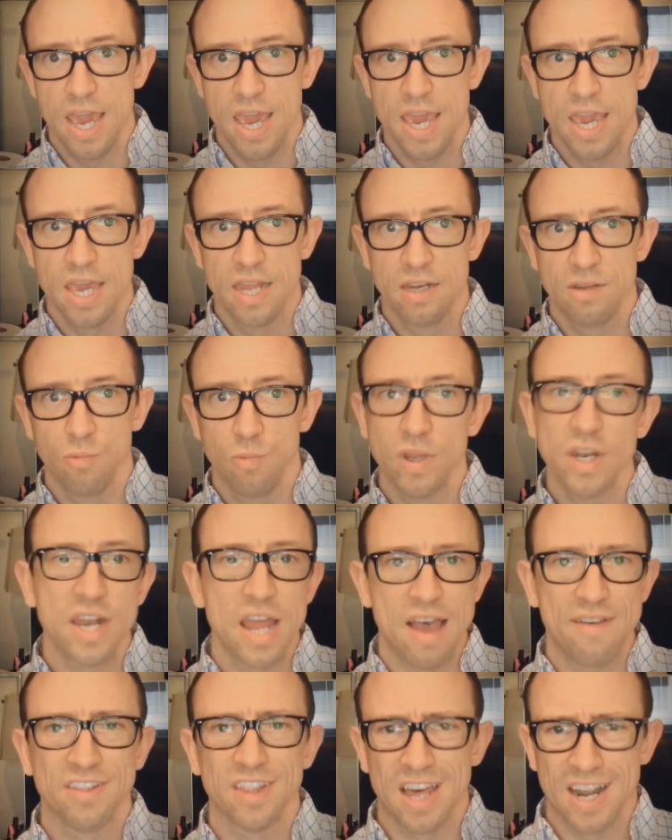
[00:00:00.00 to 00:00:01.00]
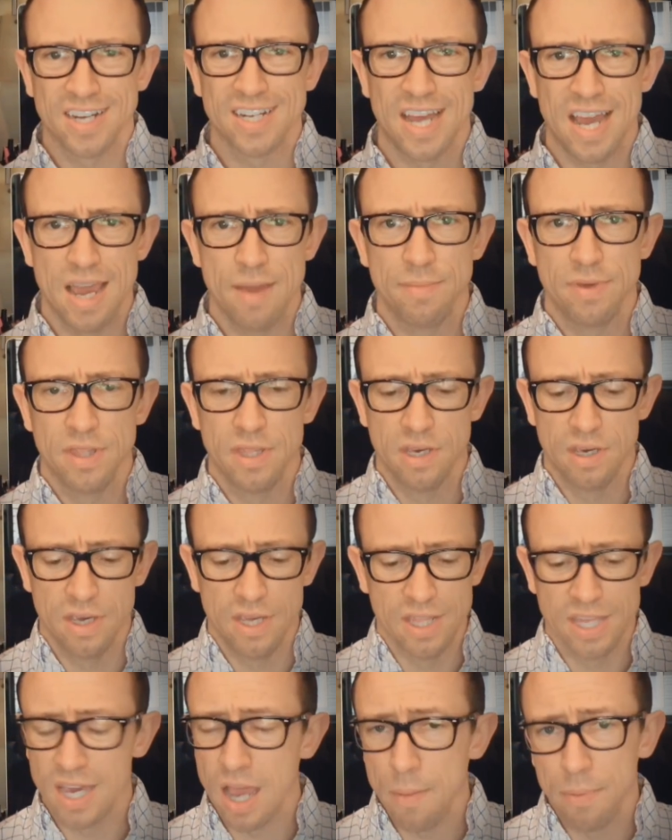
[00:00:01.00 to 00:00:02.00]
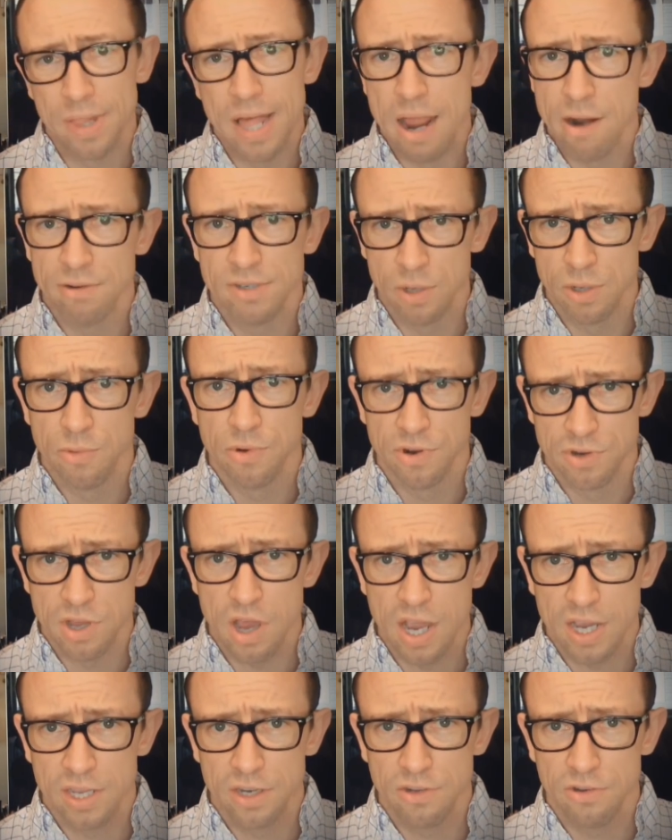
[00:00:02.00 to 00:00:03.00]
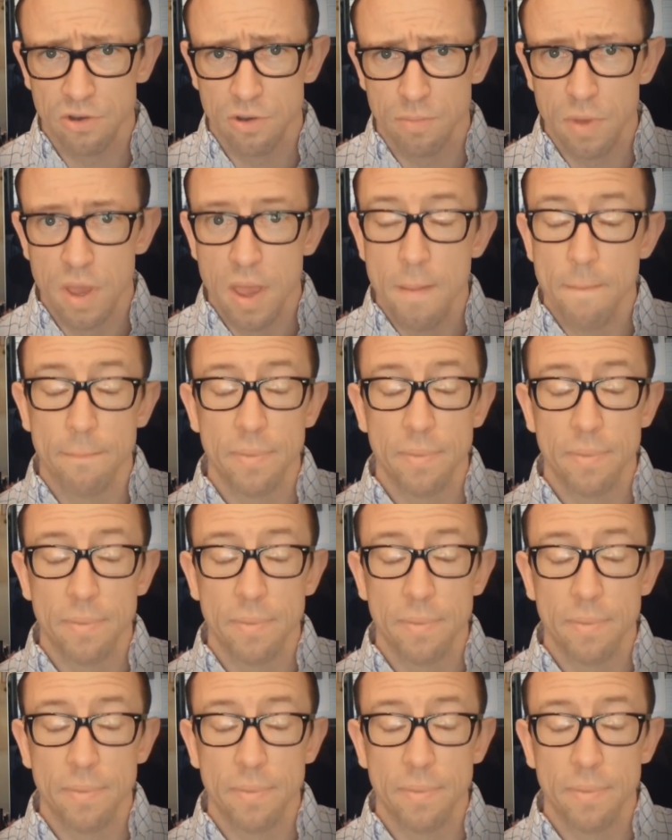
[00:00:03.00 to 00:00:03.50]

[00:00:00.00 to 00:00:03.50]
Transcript: And we didn't have a lot of time in the couple hours that we were talking to them,